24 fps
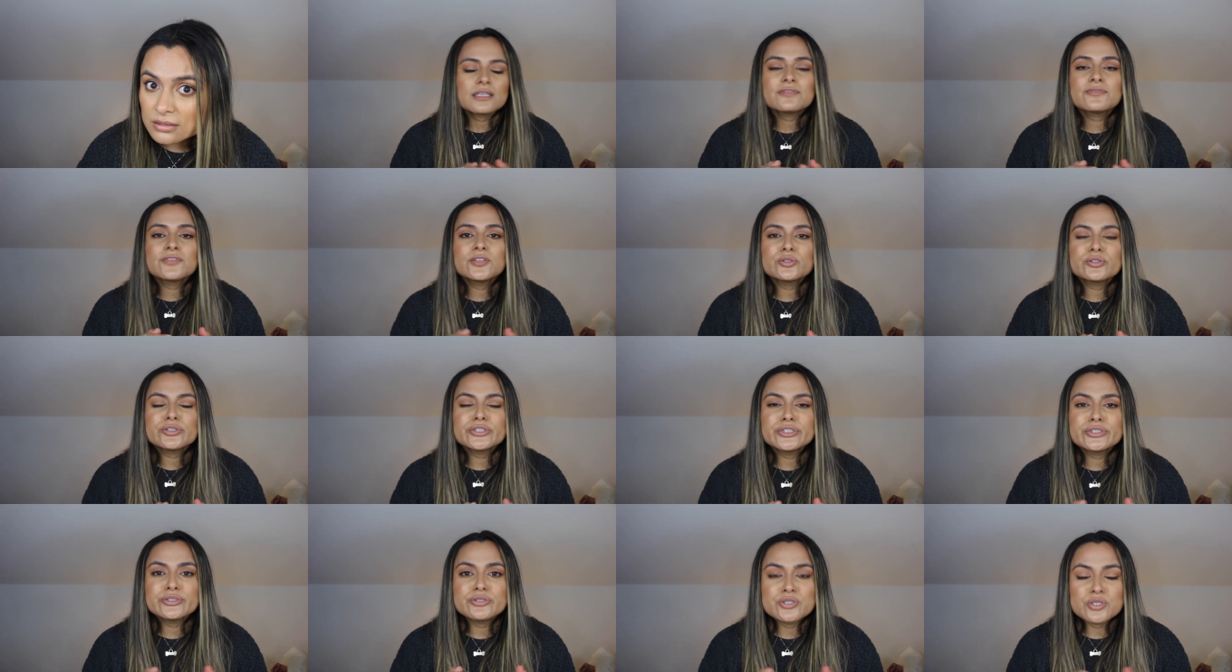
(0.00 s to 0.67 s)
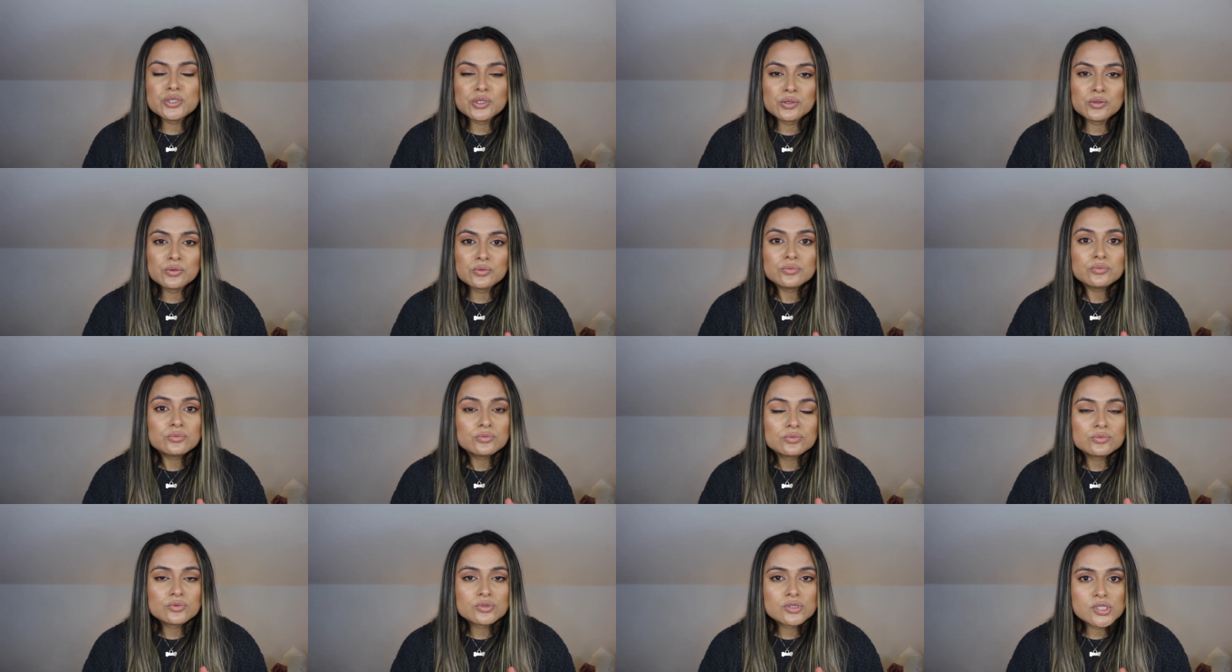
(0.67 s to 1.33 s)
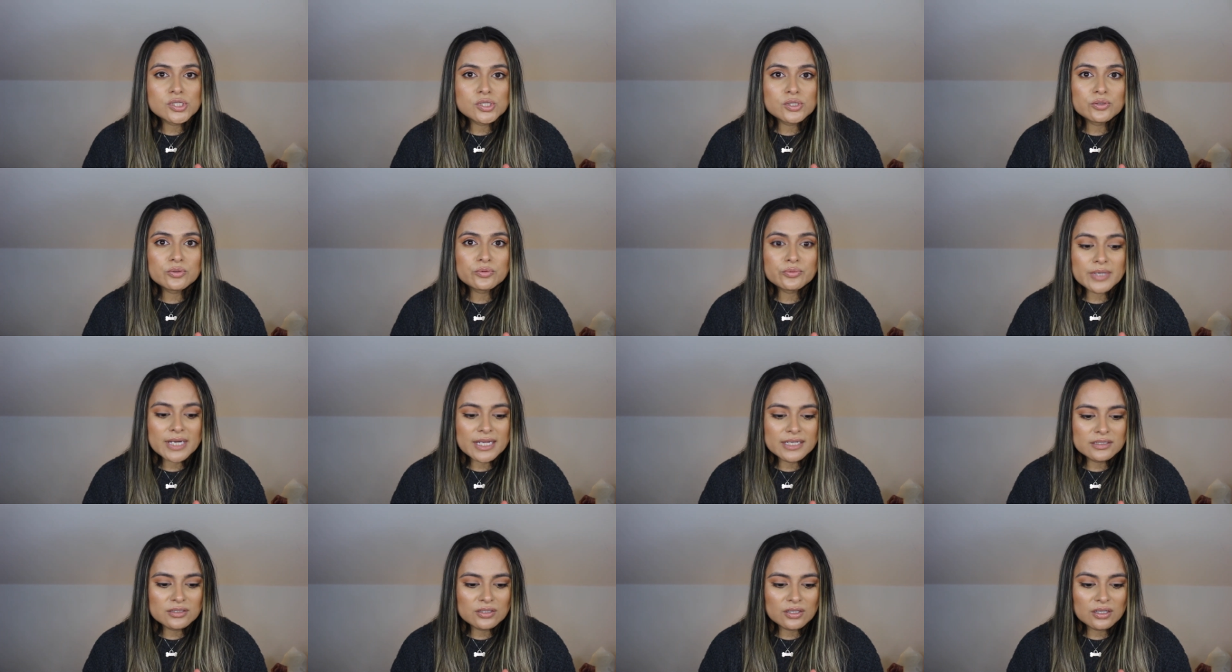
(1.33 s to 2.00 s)
If you're new to
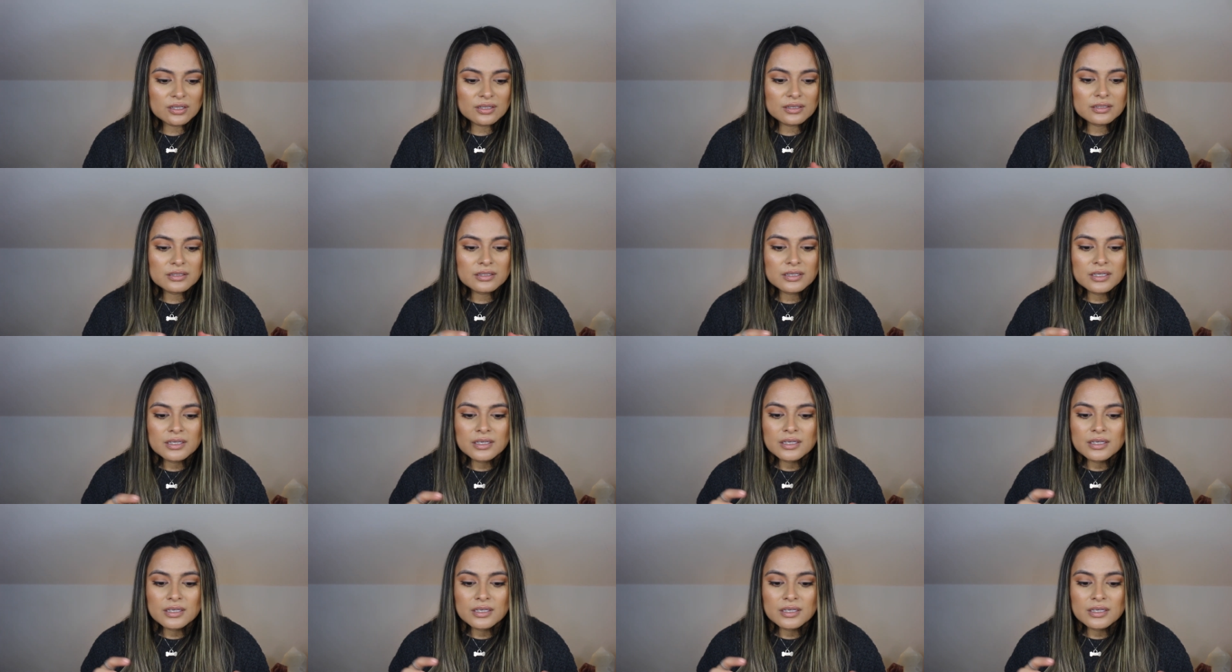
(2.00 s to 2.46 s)
retinol,